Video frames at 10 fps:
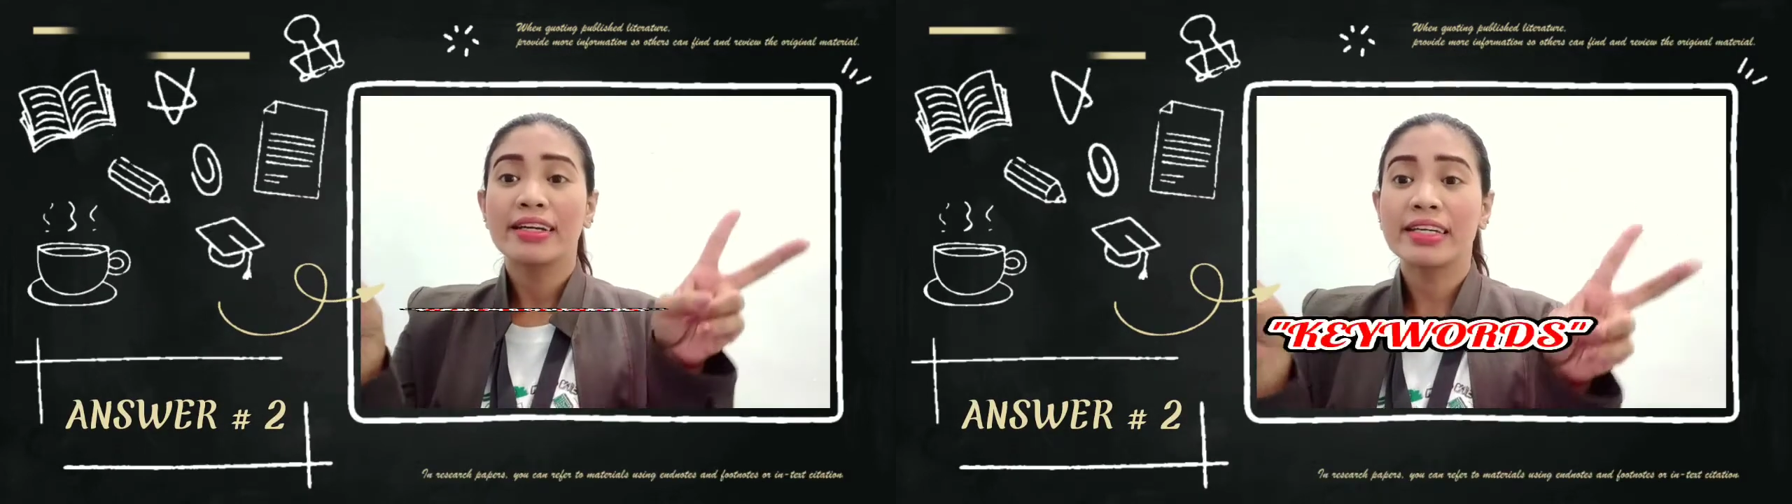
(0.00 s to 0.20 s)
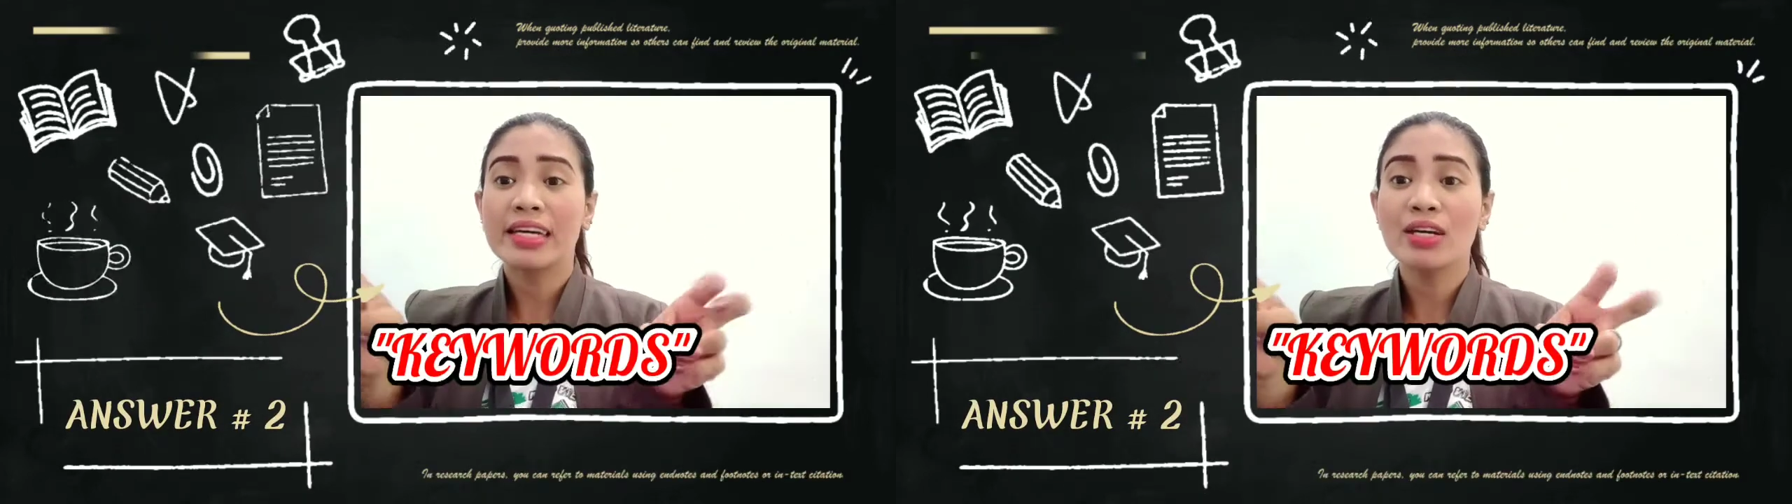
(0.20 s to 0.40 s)

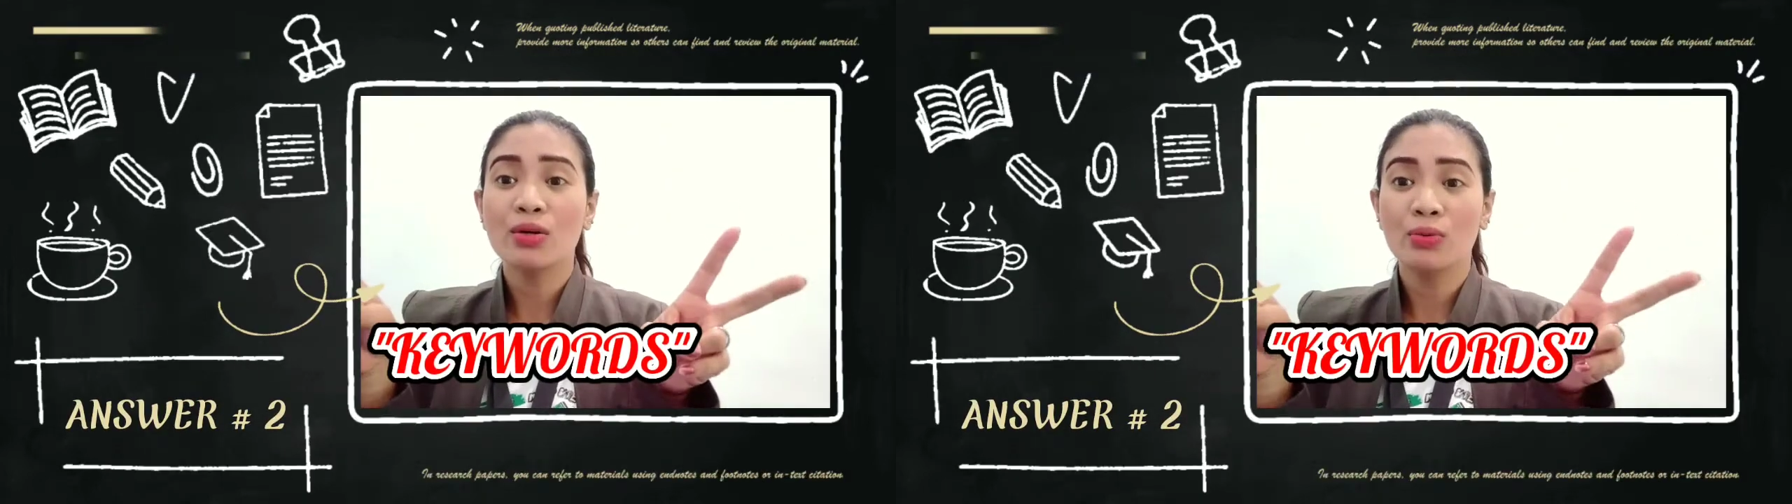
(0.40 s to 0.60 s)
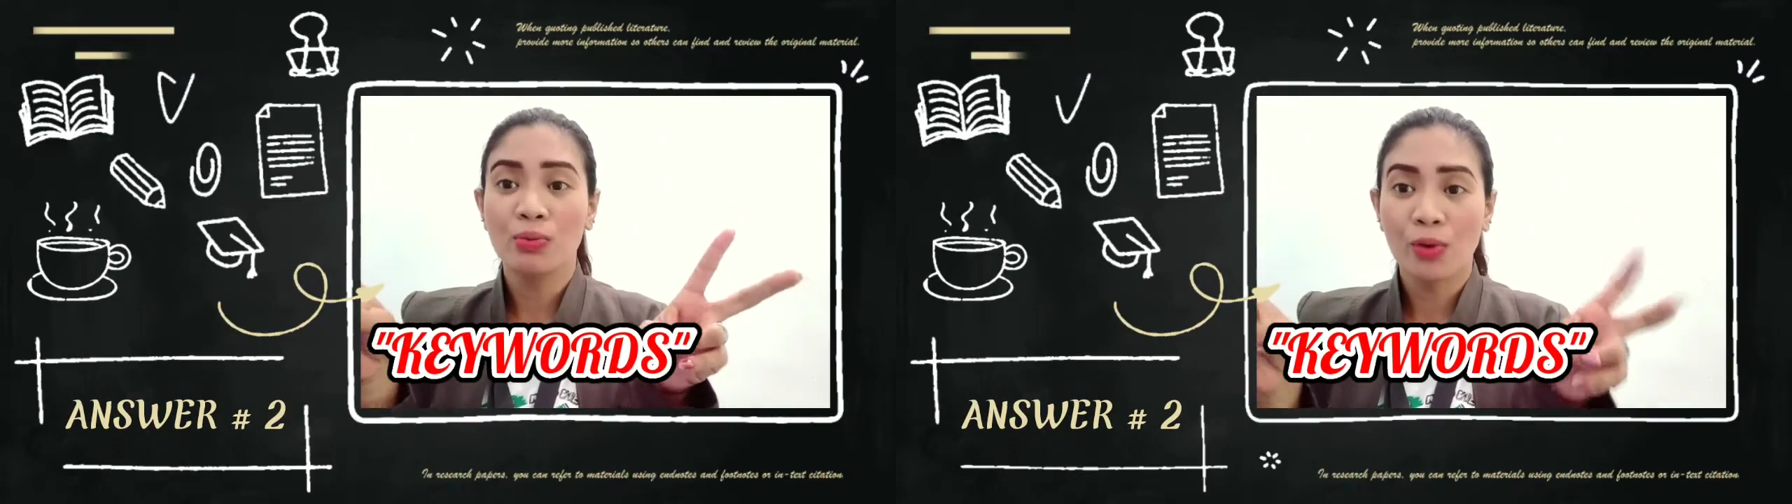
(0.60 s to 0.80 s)

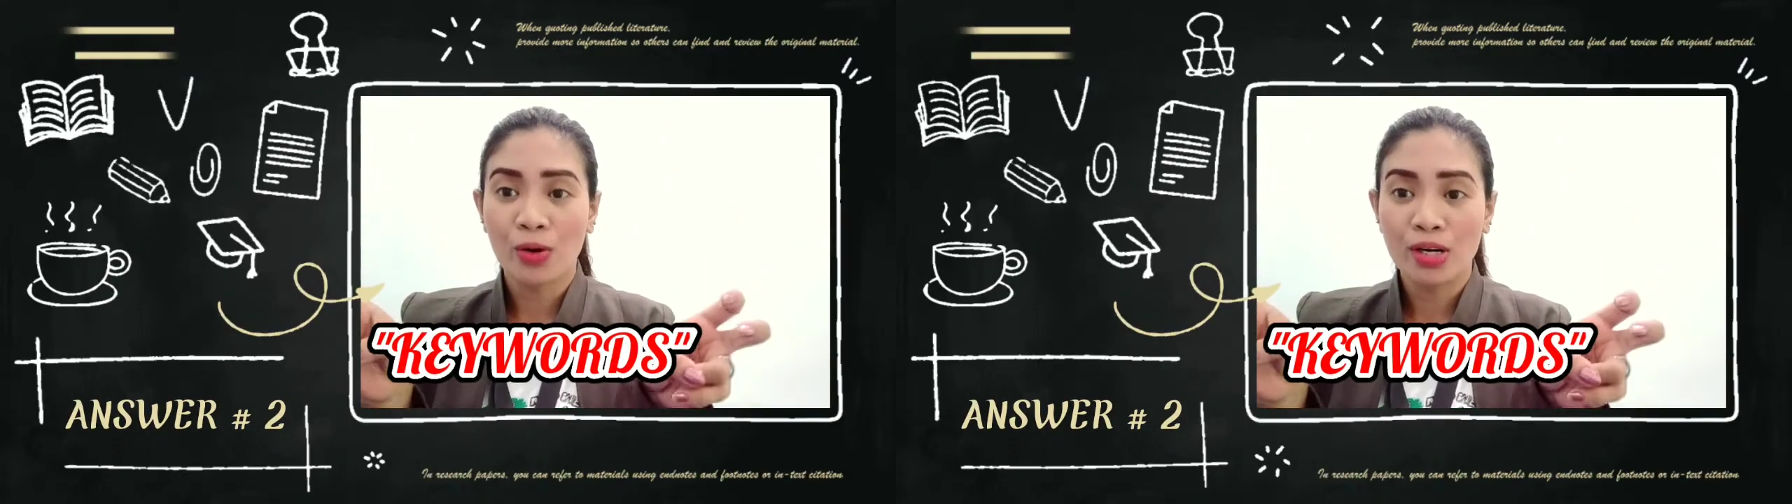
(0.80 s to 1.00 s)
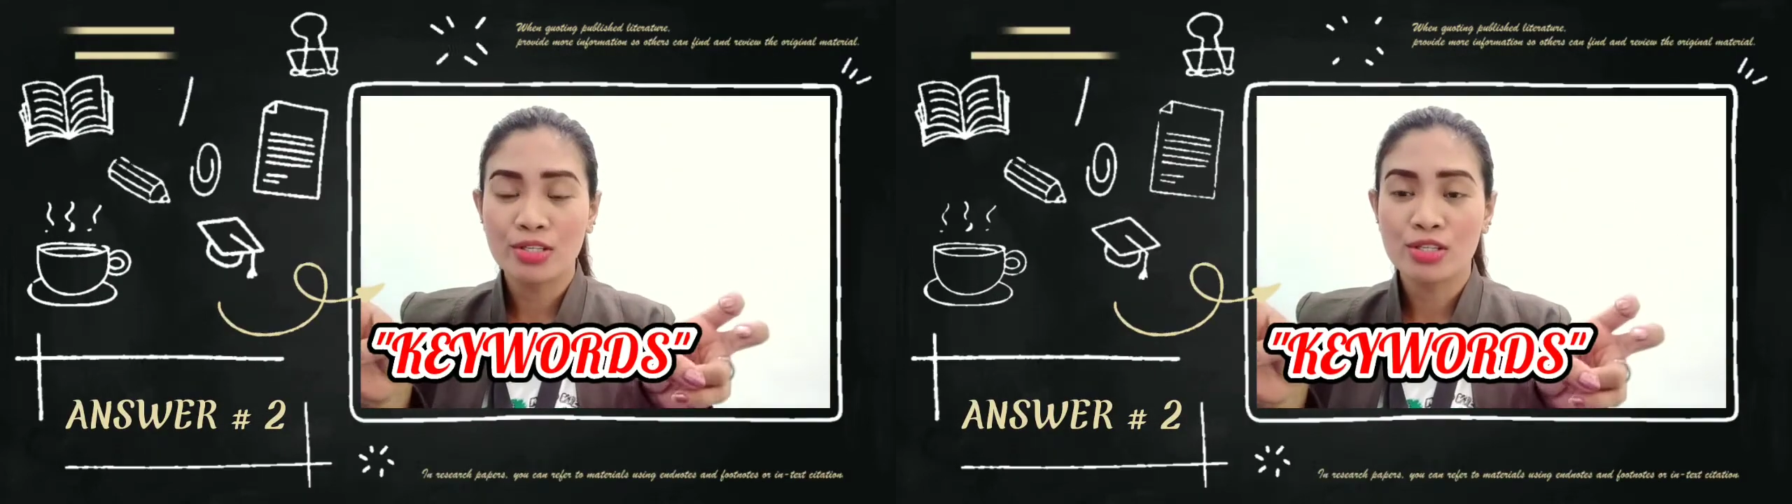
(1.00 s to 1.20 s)

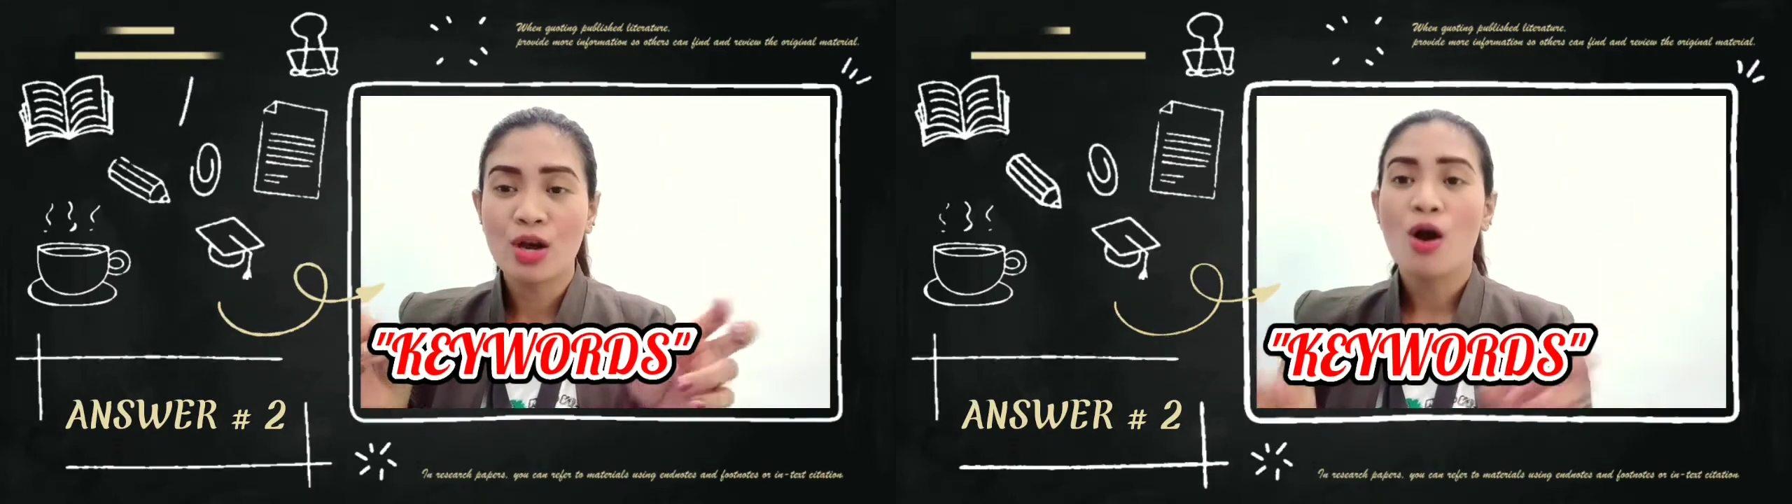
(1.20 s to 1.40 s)
keywords